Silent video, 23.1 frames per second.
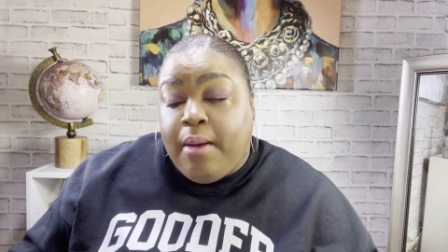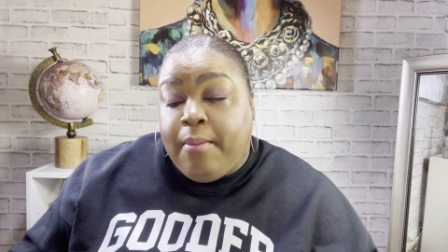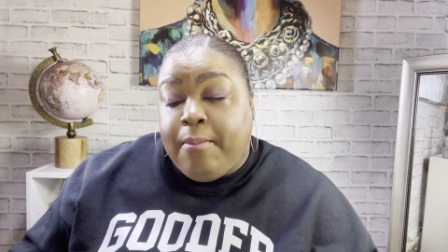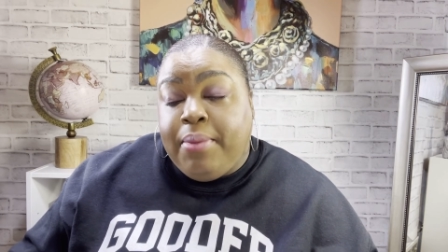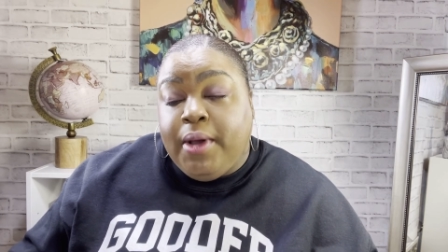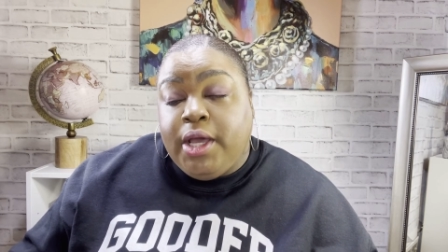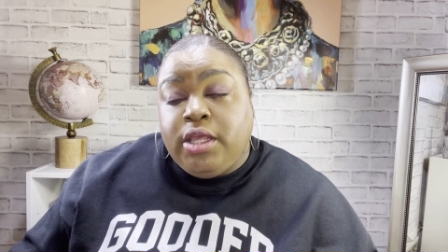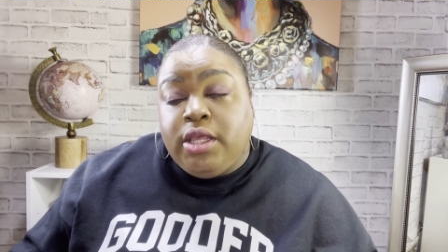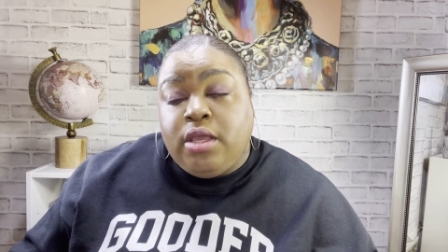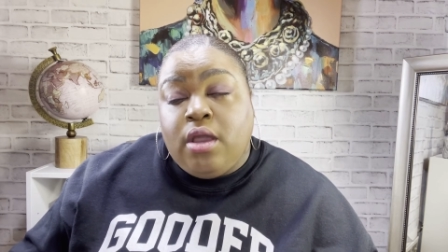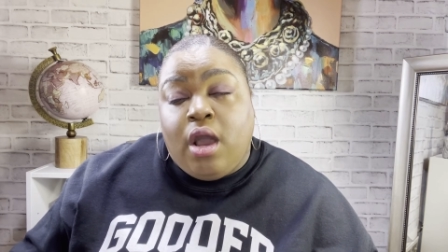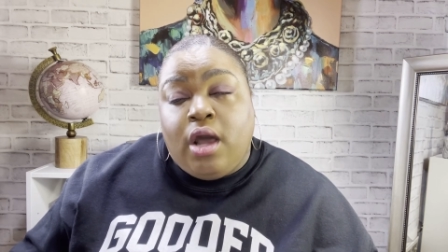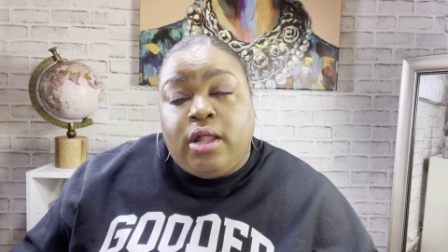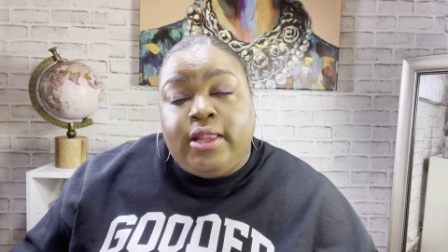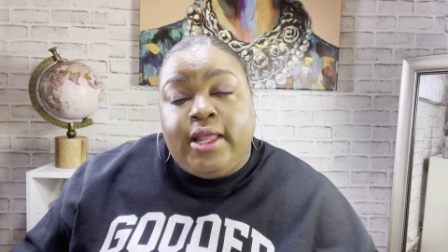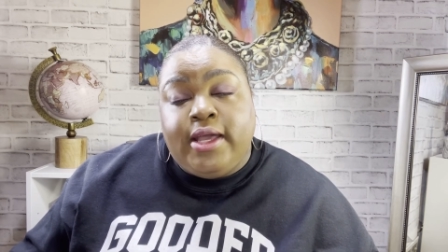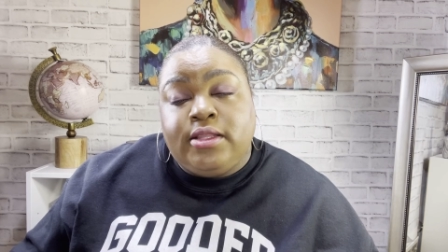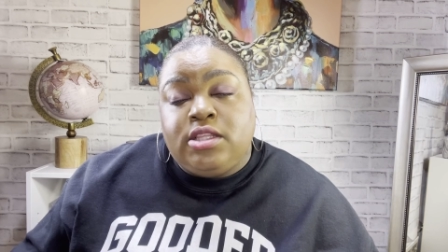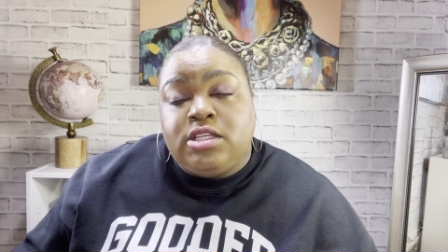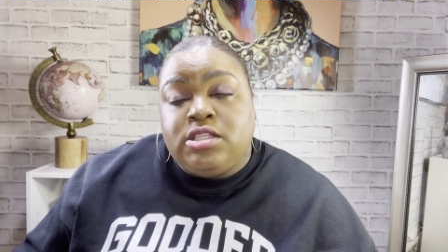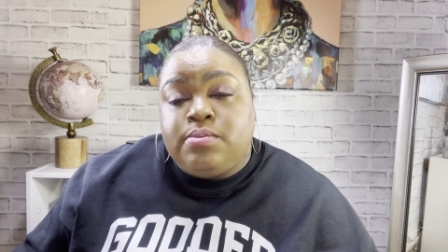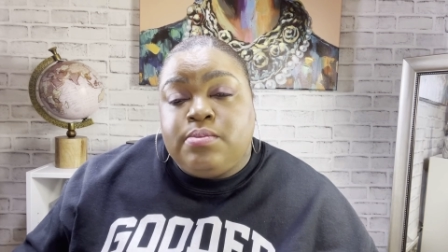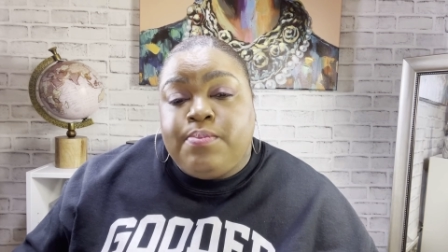But y'all,
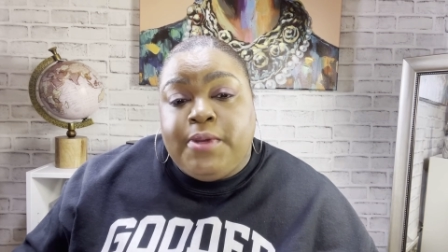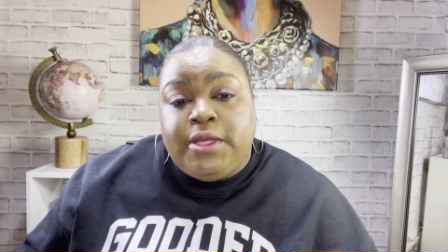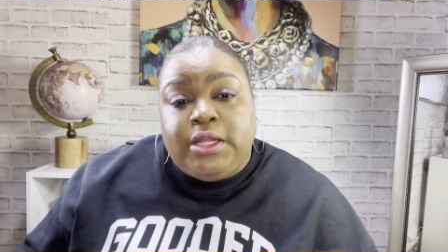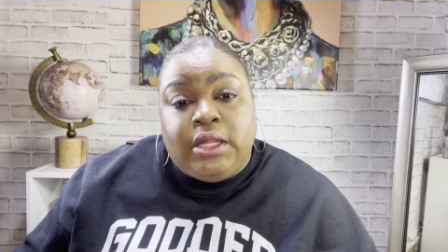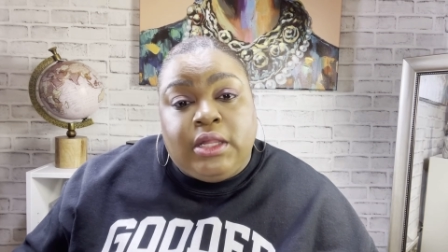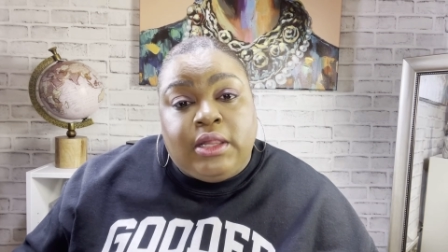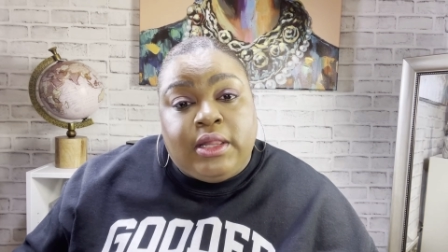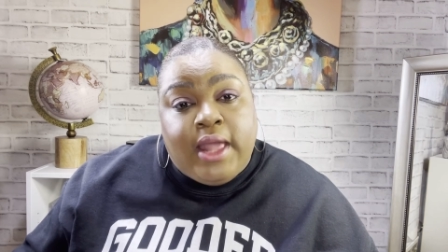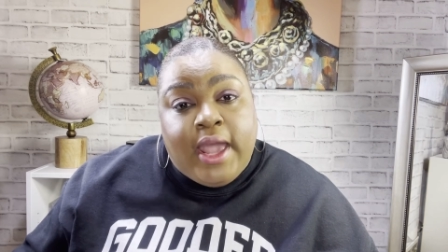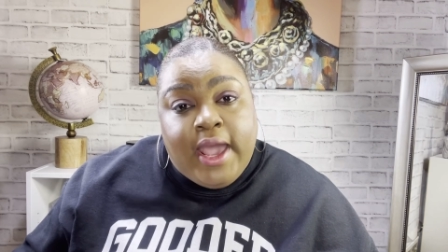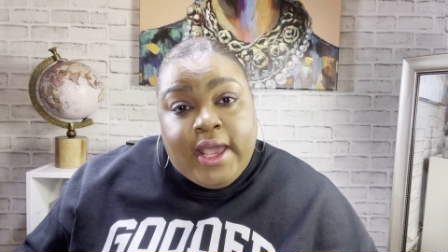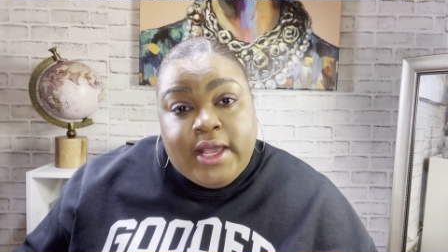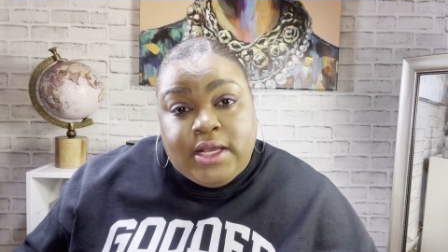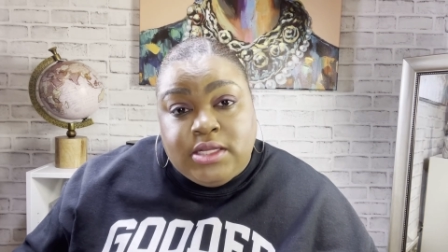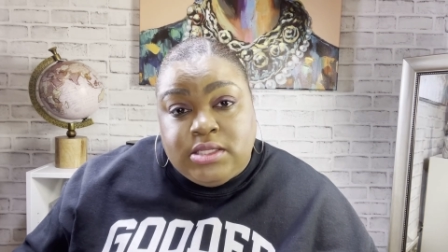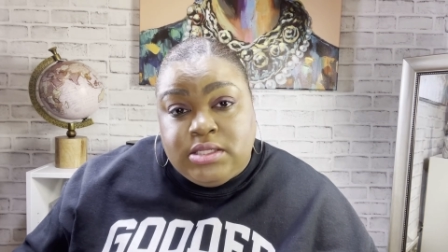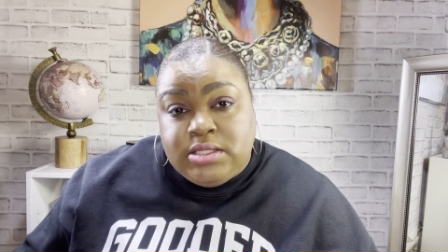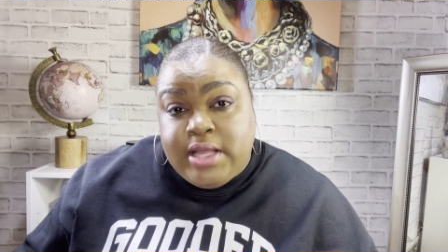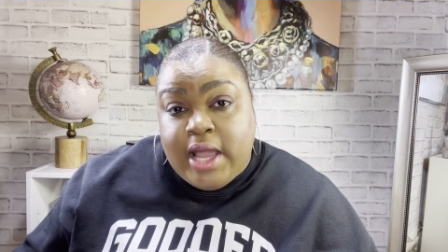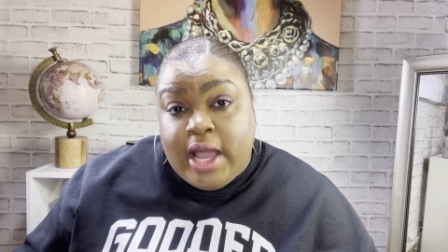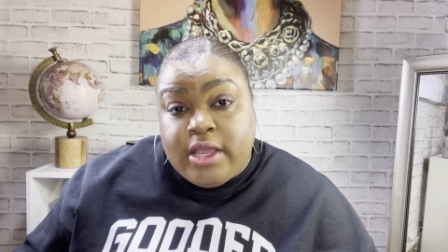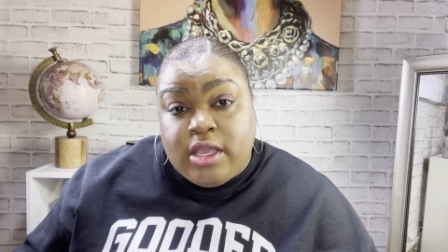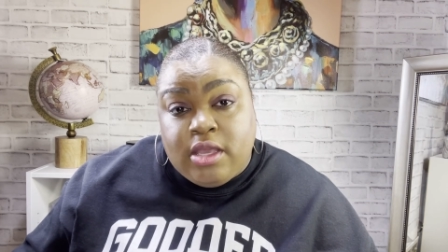let this be the last
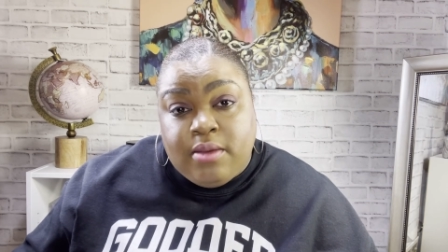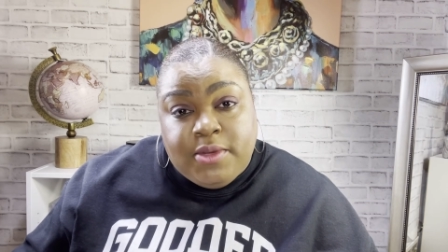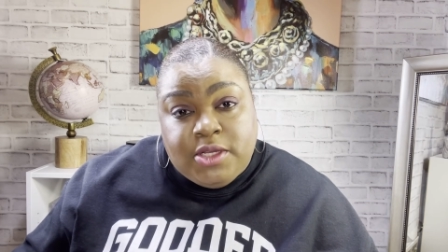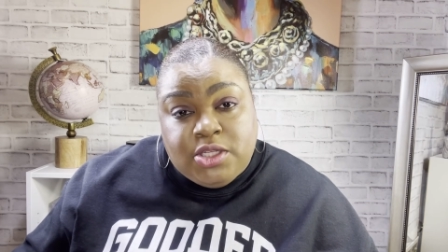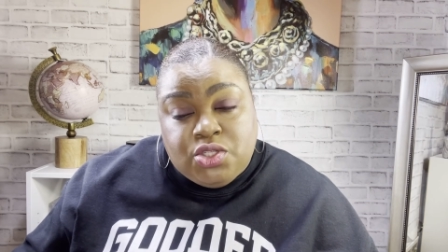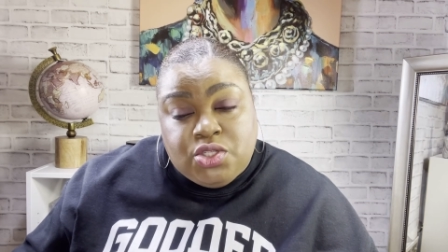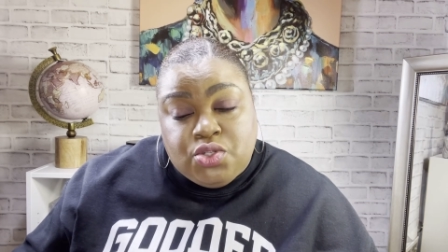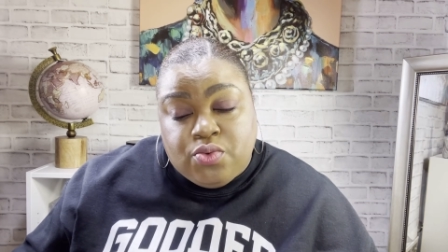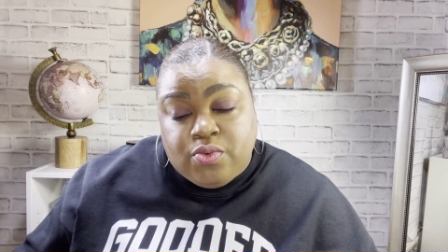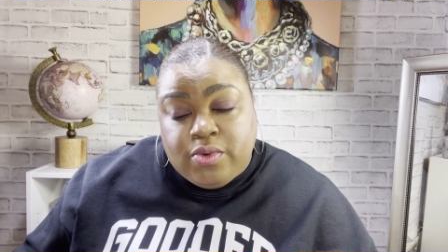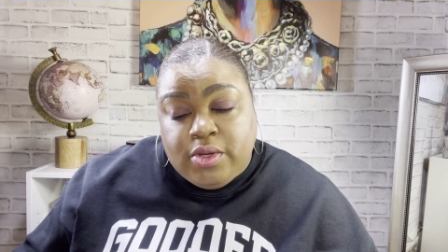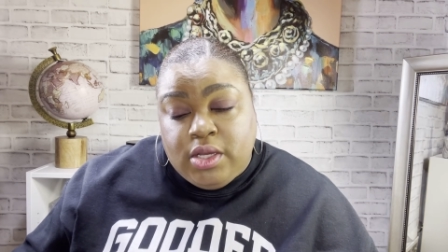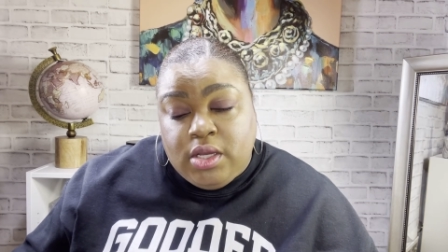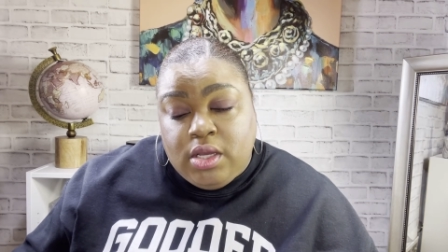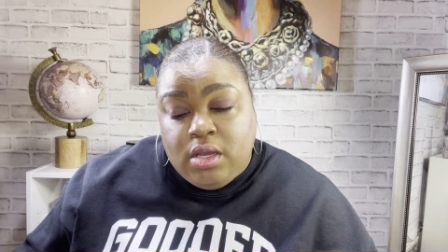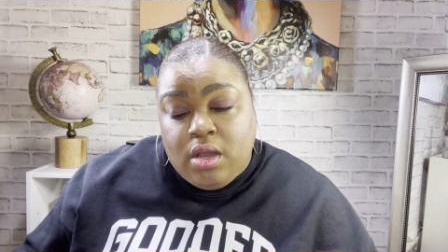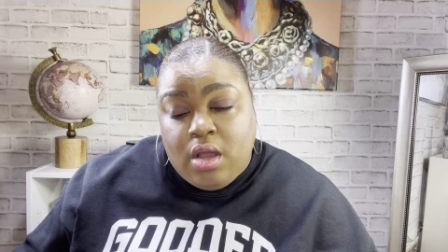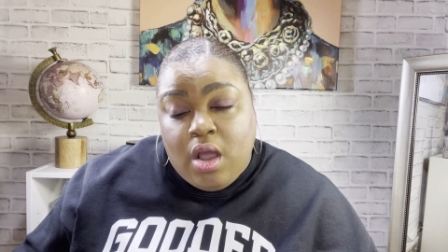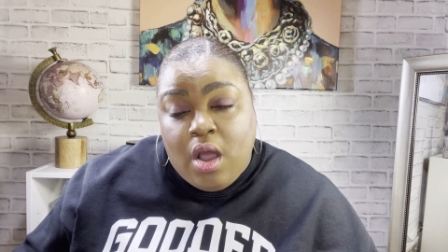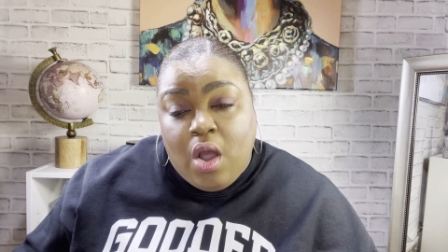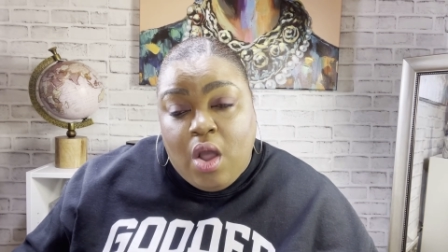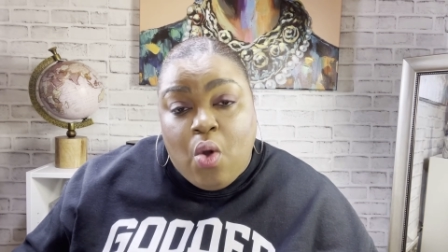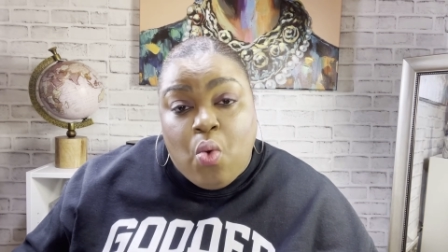documentary
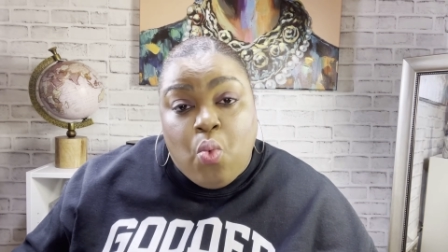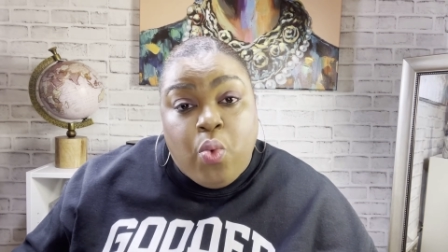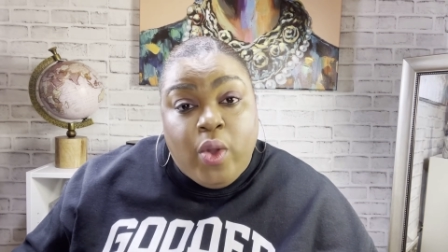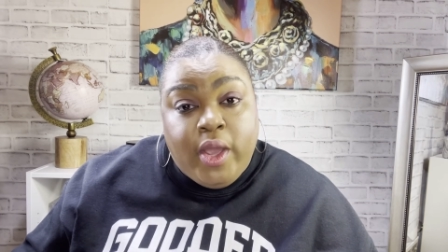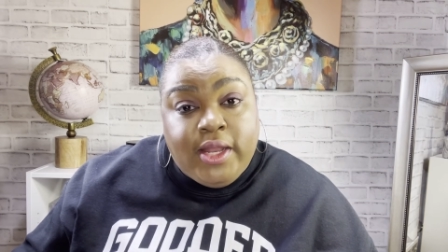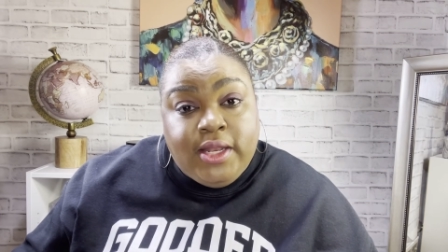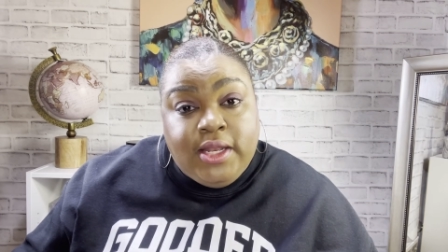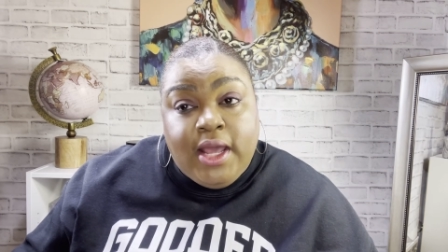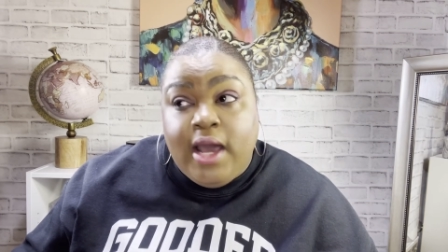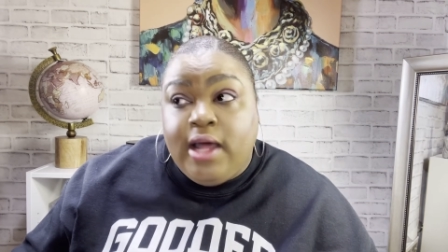on Whitney.